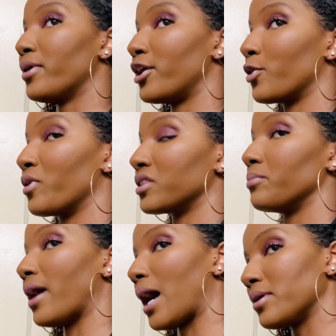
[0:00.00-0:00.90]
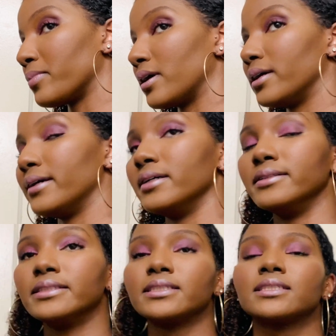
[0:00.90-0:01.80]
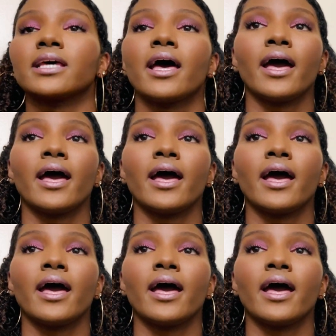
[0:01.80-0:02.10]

better with the bobby pins.